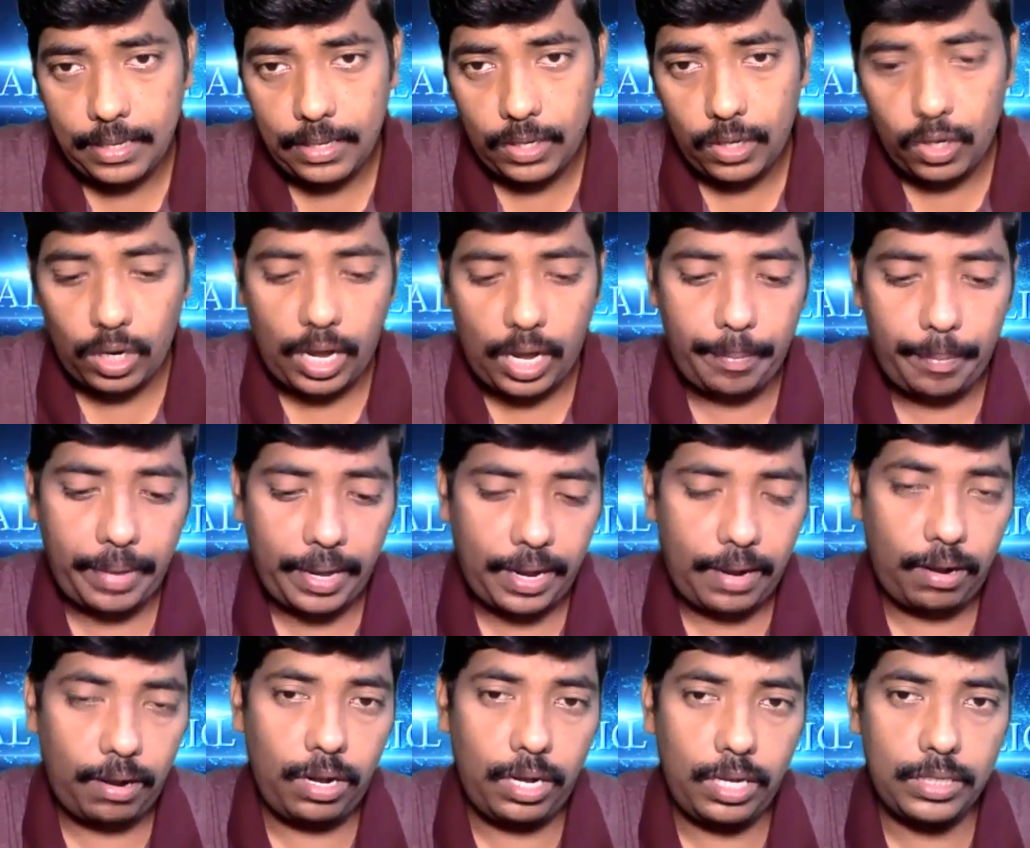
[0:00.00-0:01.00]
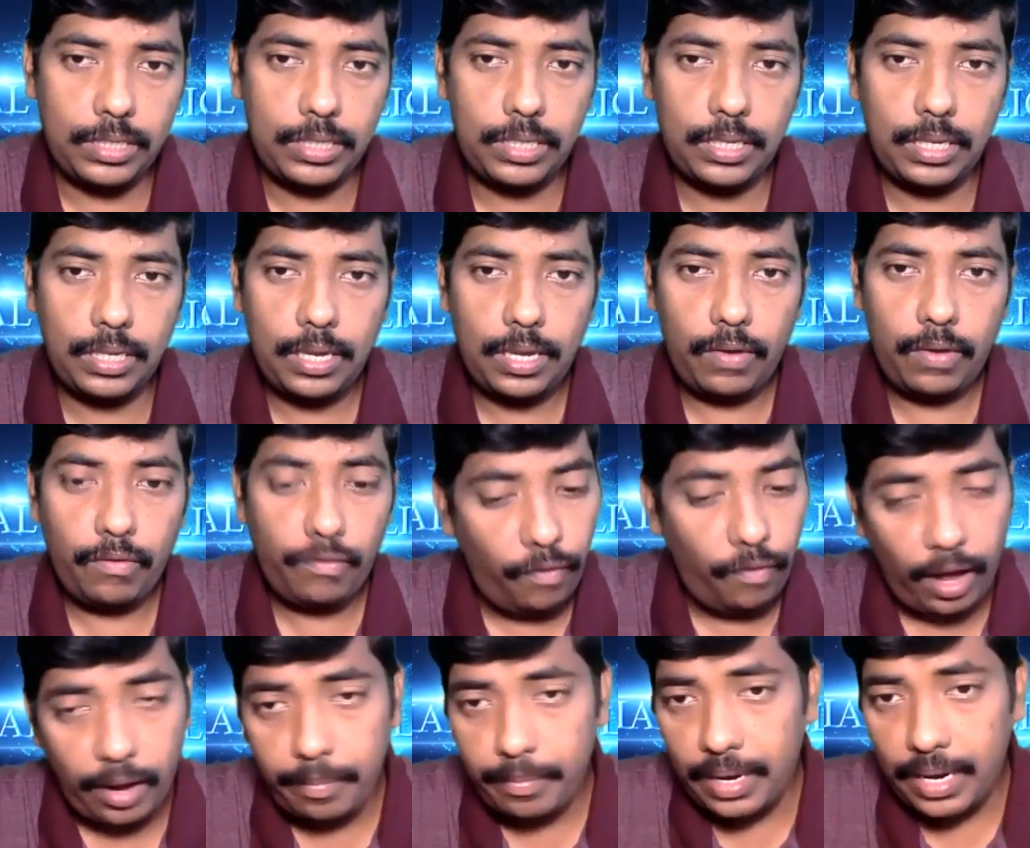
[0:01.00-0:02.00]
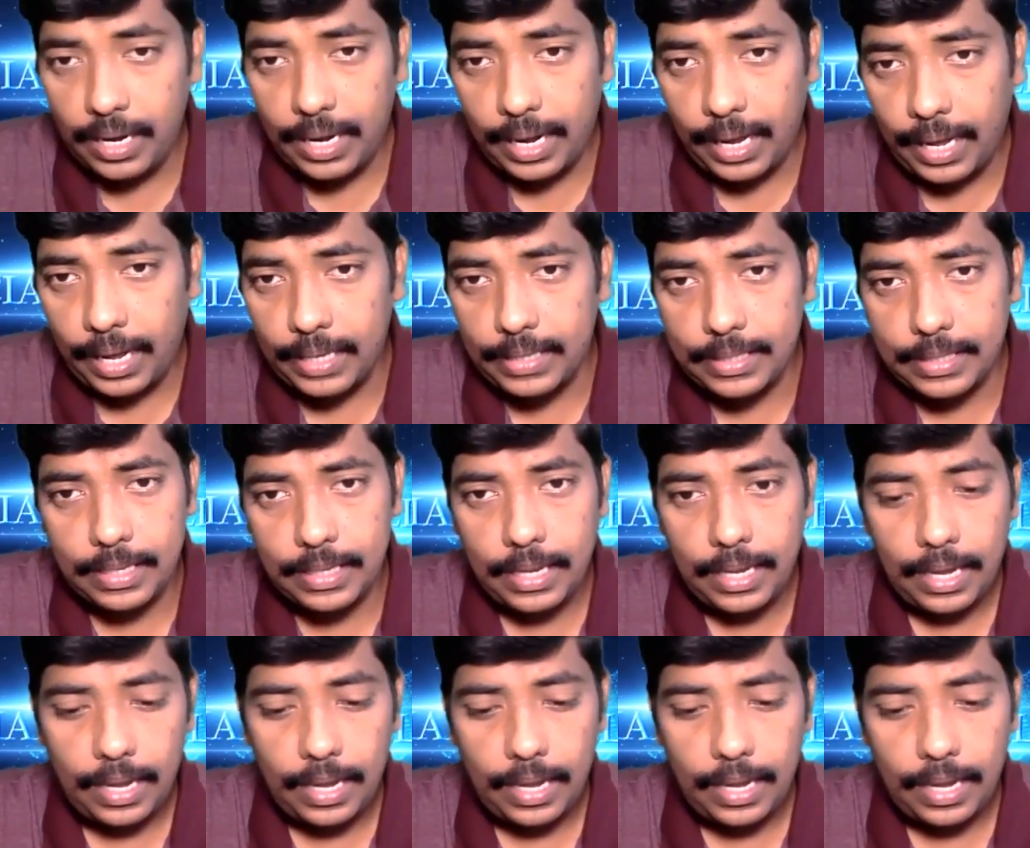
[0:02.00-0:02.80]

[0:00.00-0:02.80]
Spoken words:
you come across formal tasks,